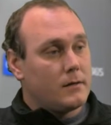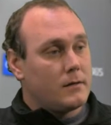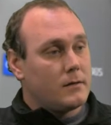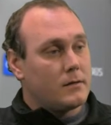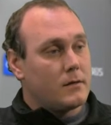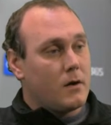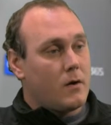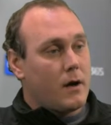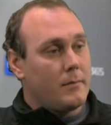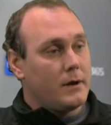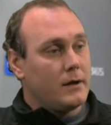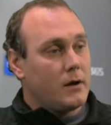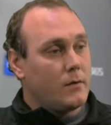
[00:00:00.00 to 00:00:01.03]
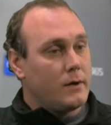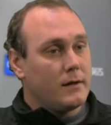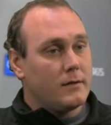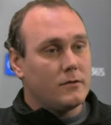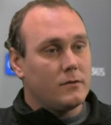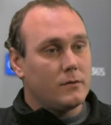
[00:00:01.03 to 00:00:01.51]
So I'm going to go
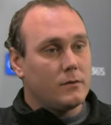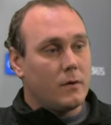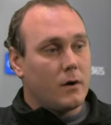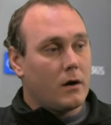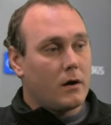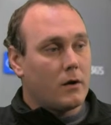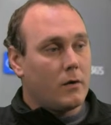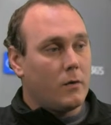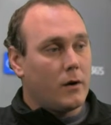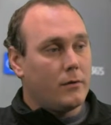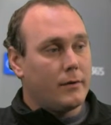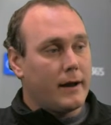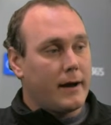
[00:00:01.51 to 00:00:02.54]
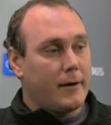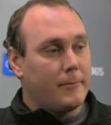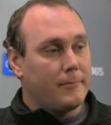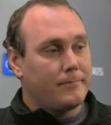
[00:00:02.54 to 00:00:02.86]
into our quote now.